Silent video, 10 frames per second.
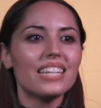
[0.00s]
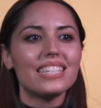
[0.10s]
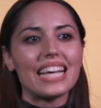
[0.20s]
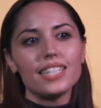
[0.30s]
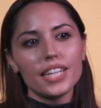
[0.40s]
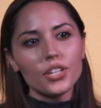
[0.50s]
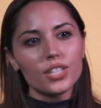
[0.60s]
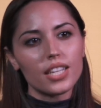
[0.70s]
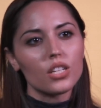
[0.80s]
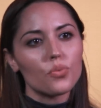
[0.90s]
Testing your
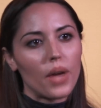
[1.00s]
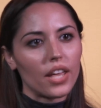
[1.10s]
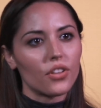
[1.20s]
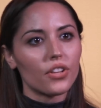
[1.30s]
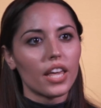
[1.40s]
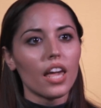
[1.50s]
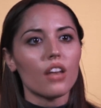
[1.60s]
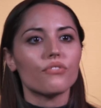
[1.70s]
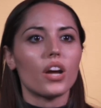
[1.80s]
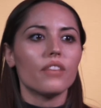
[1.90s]
skills regularly
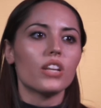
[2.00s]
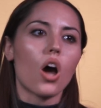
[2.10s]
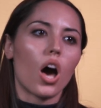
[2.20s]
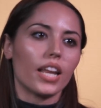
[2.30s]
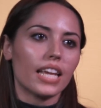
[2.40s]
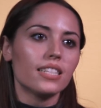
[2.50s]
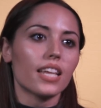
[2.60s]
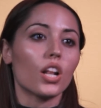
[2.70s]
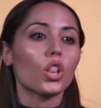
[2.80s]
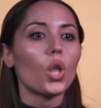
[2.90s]
in front of an audience
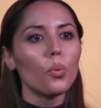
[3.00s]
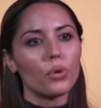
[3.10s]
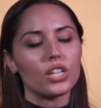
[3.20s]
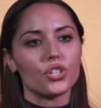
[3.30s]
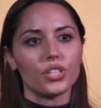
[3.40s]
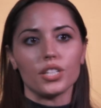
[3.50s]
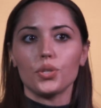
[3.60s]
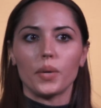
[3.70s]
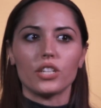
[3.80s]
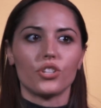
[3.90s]
in a low-pressure
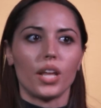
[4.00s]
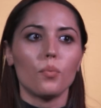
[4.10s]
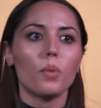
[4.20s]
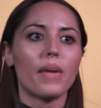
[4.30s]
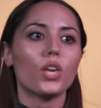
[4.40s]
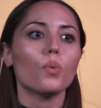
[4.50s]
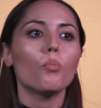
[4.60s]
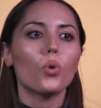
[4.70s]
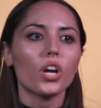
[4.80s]
situation will make you more